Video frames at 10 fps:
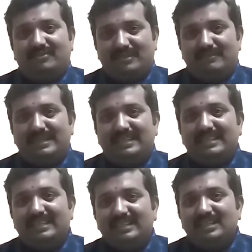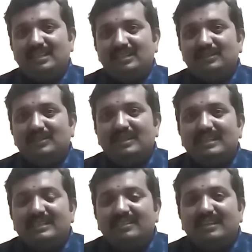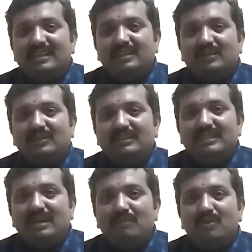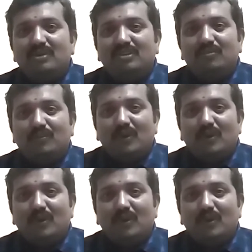fermenter, you learn to control the amount of